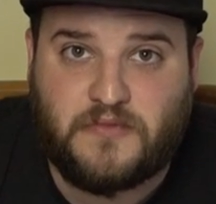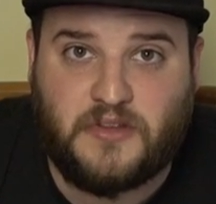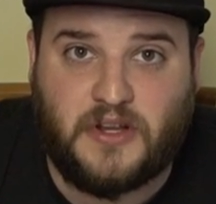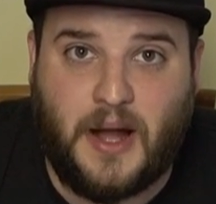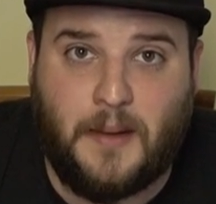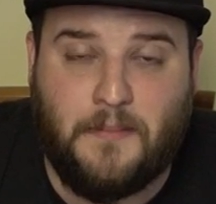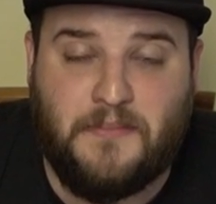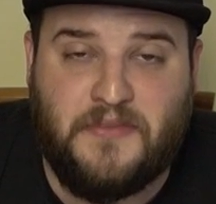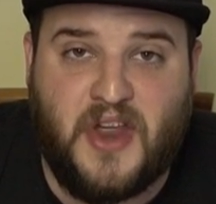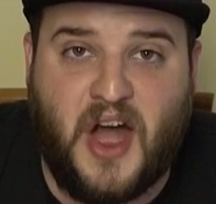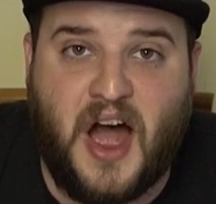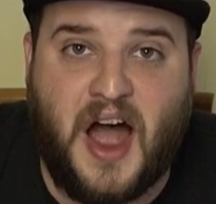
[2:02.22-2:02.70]

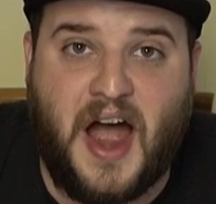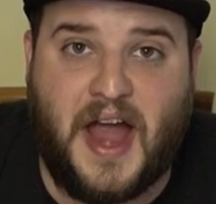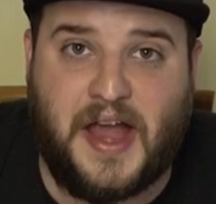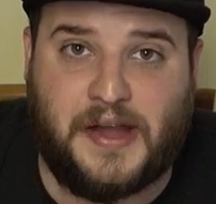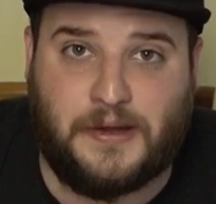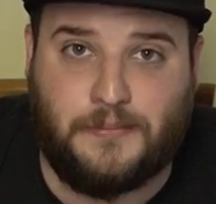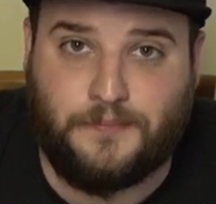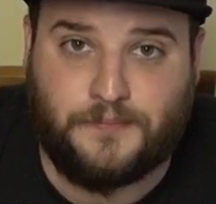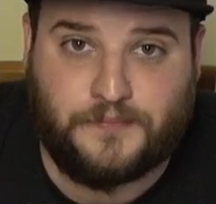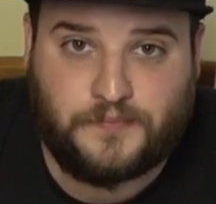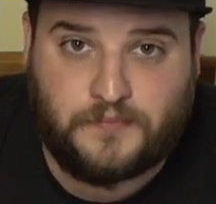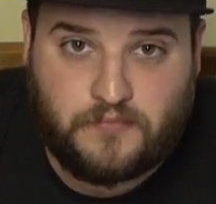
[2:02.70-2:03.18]
I'm
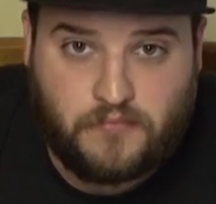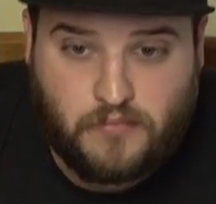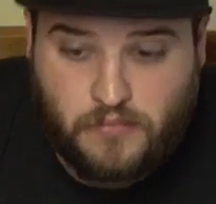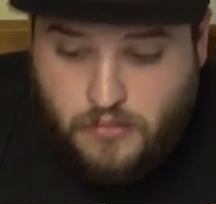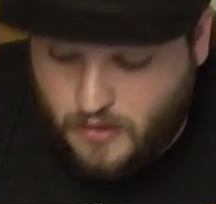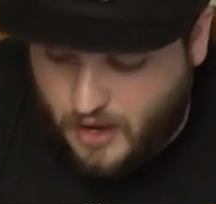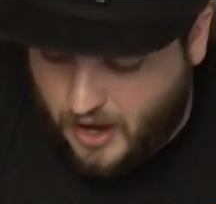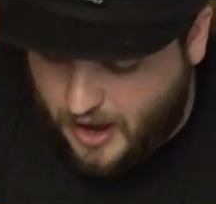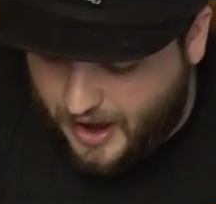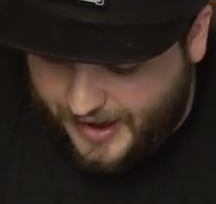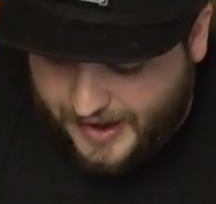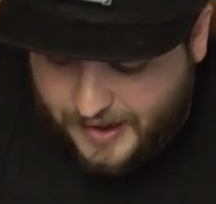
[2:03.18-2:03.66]
dying.
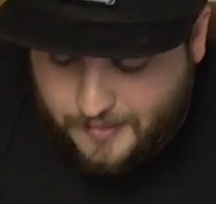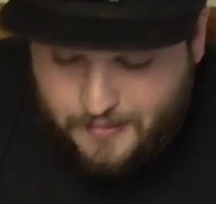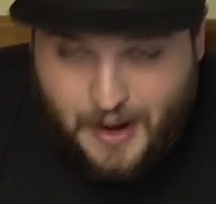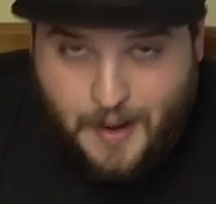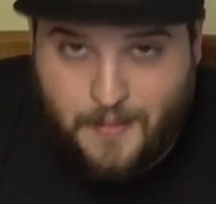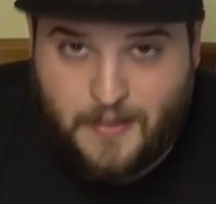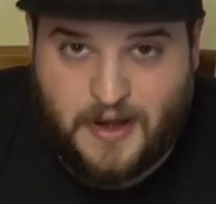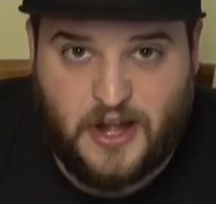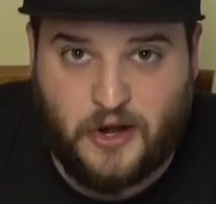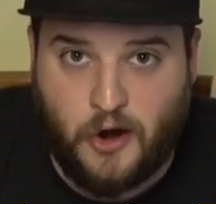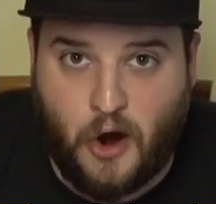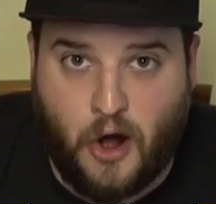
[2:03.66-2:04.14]
I'm
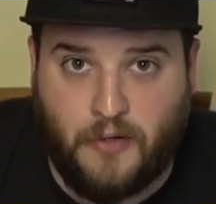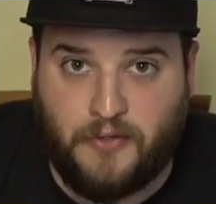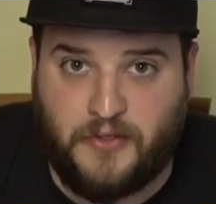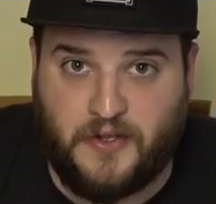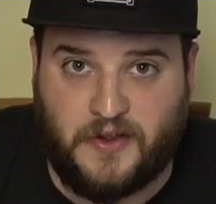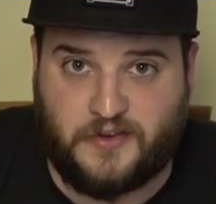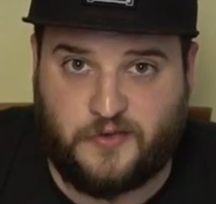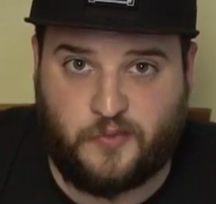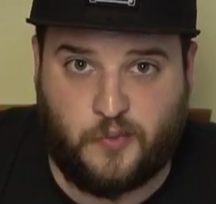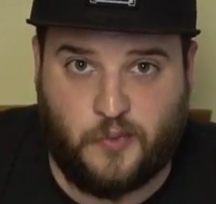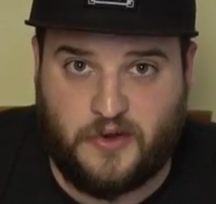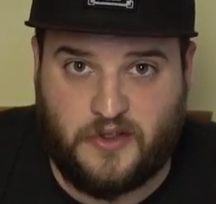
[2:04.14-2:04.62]
gonna eat all
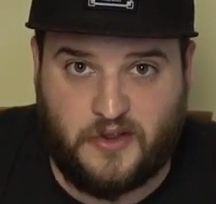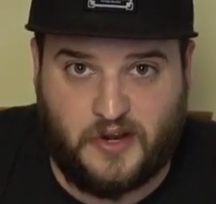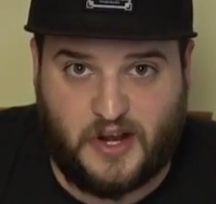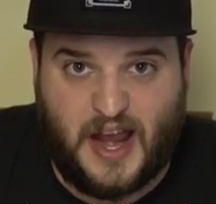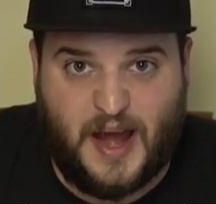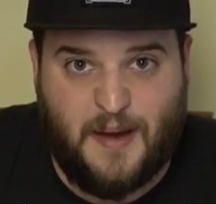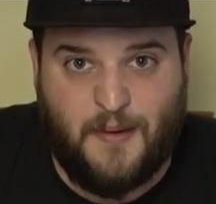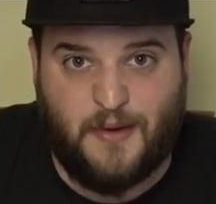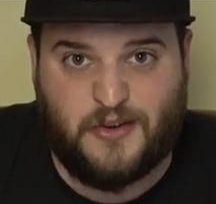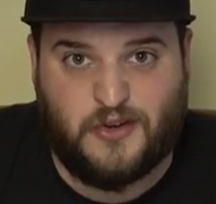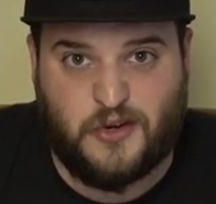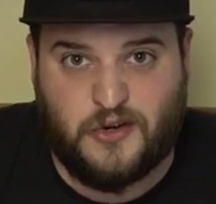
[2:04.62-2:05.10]
this. When the
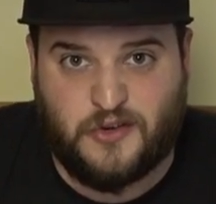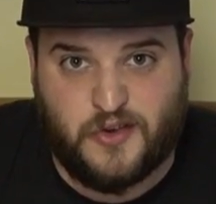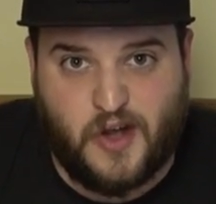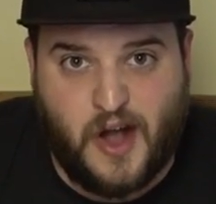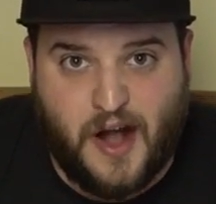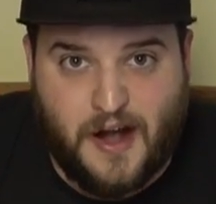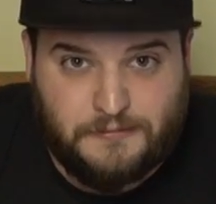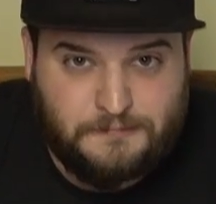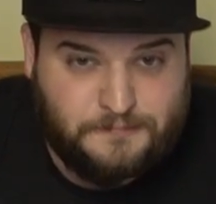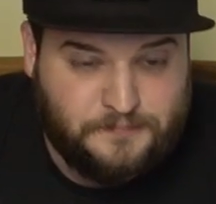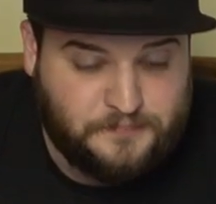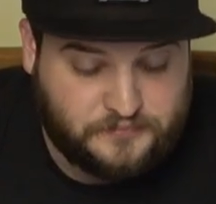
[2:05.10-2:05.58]
camera turns
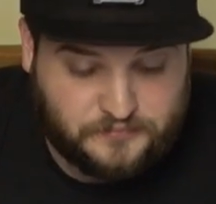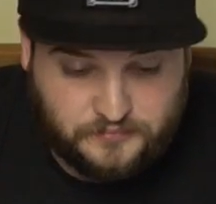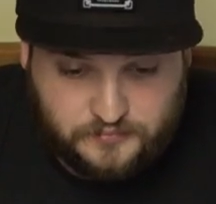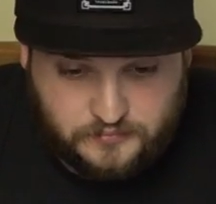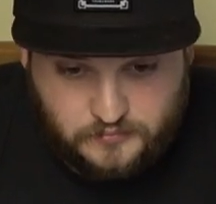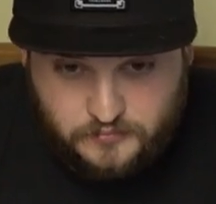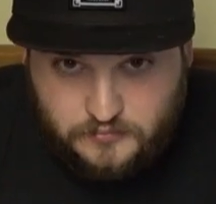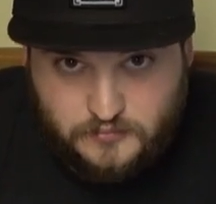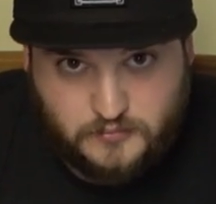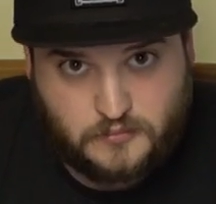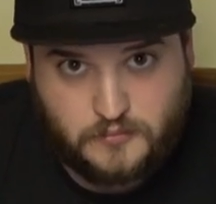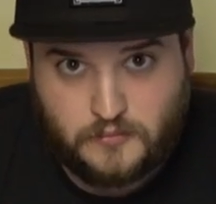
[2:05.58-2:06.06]
off,
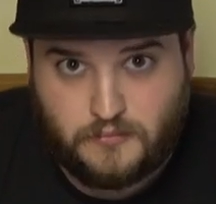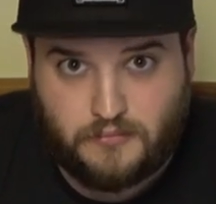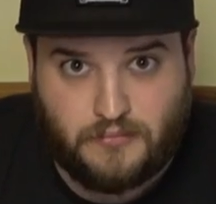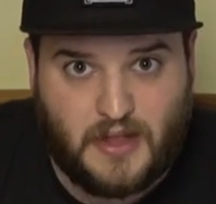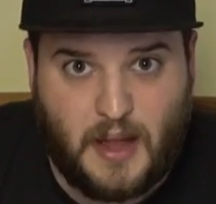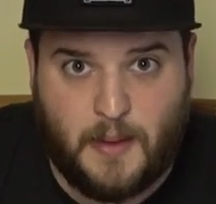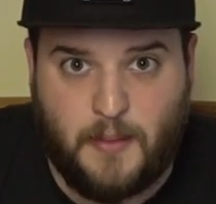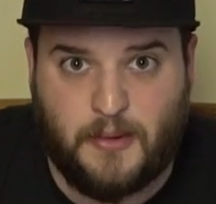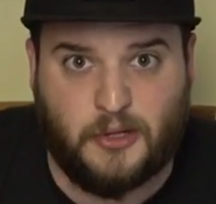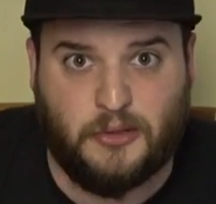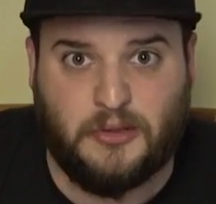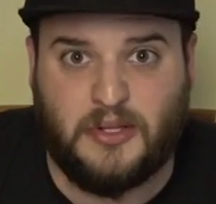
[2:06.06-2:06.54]

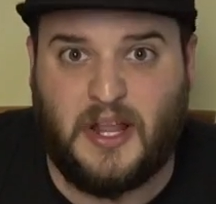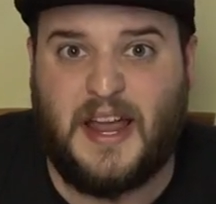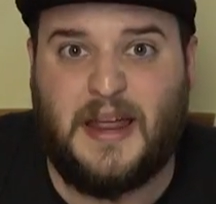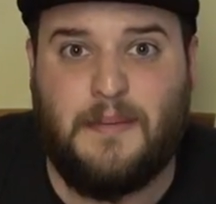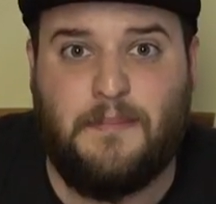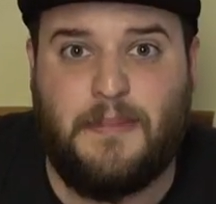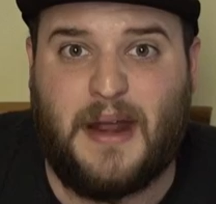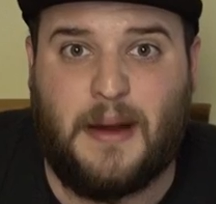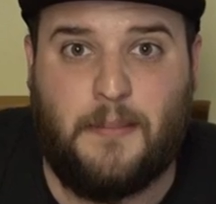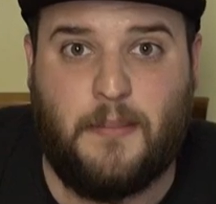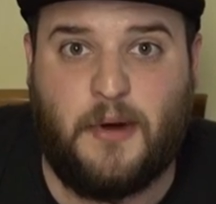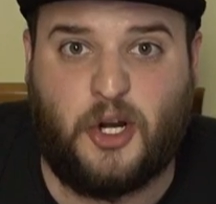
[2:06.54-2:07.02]
I'm gonna go lay
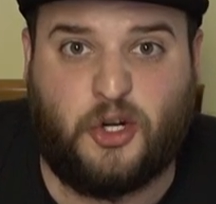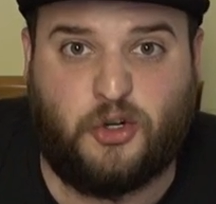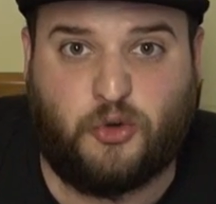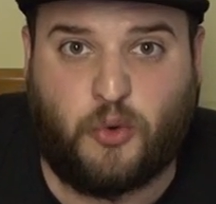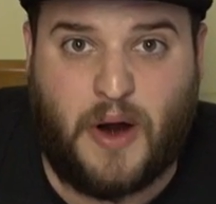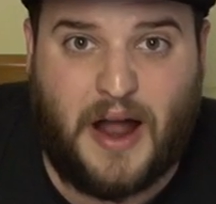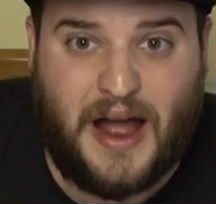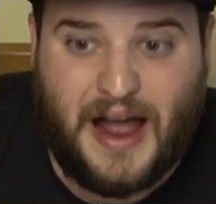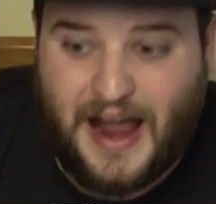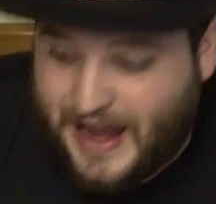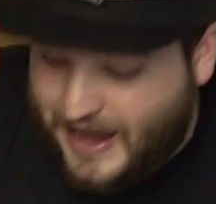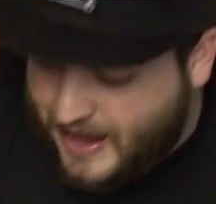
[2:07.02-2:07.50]
in bed, I'm gonna
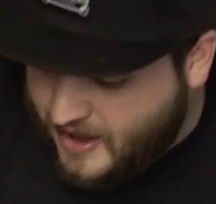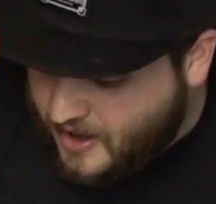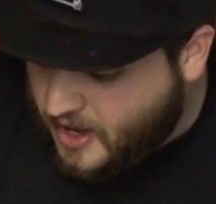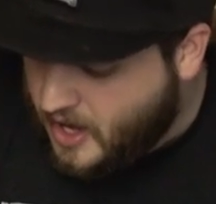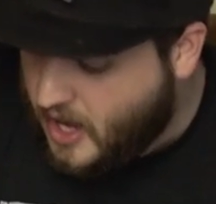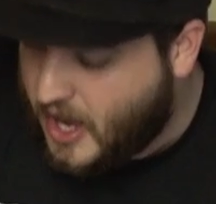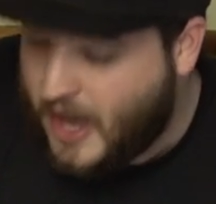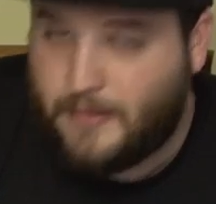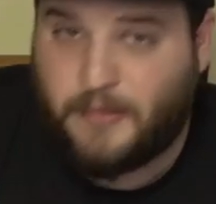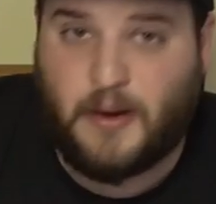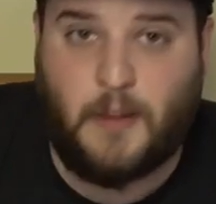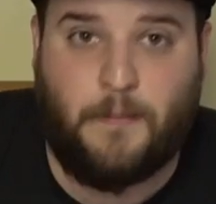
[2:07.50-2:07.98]
cry,
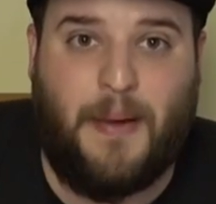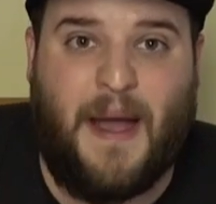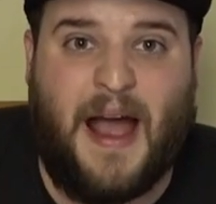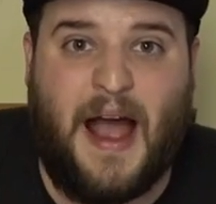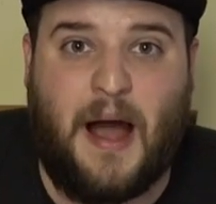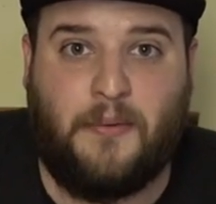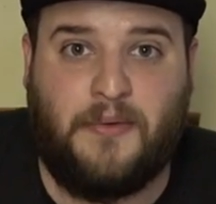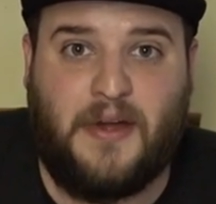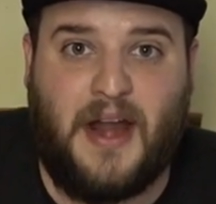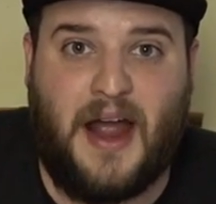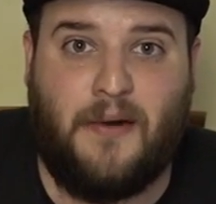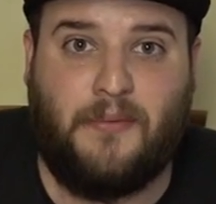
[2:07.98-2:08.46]
I'm gonna
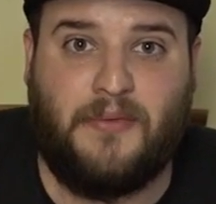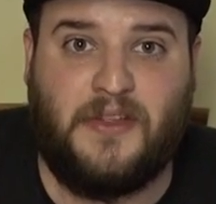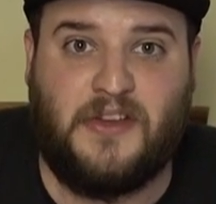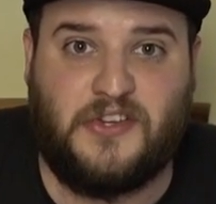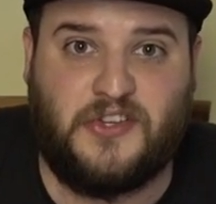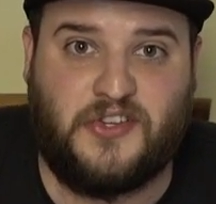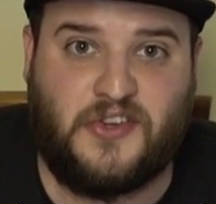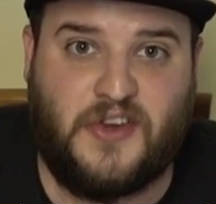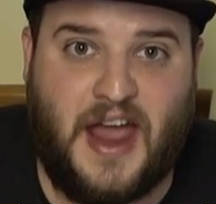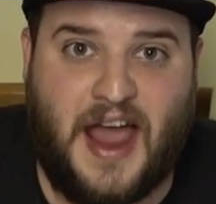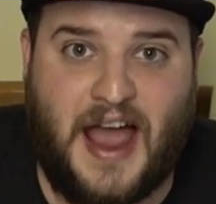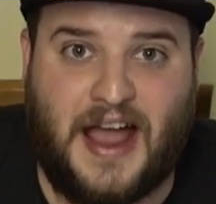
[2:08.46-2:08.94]
pound down
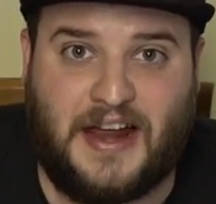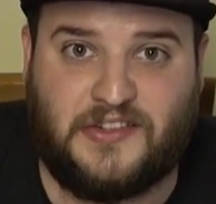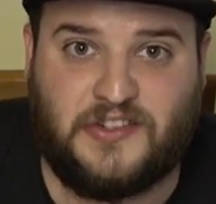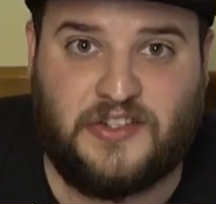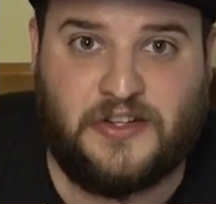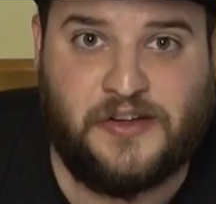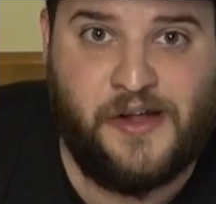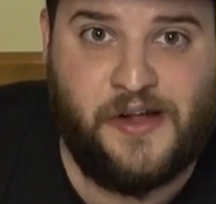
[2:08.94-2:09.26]
these snacks.